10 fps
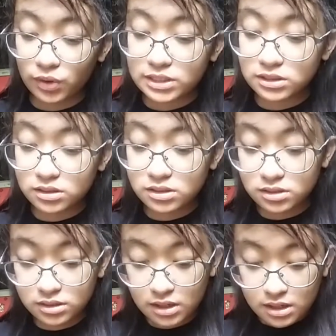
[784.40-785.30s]

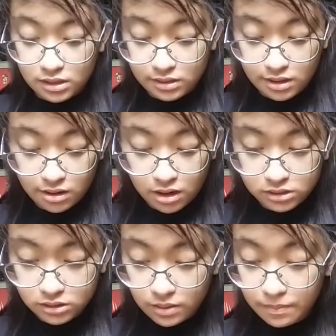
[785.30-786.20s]
questions. There are
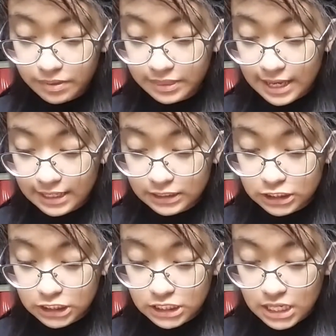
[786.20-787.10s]
some
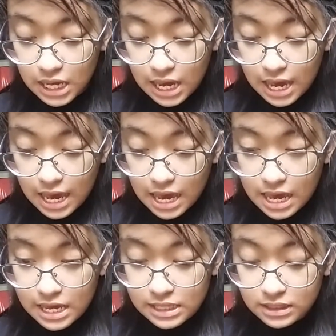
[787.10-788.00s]
things
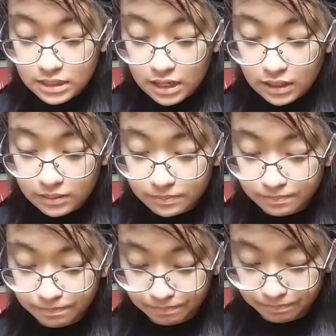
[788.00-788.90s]
and
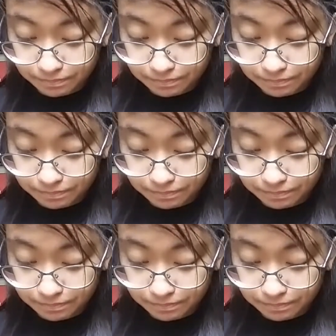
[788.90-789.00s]
um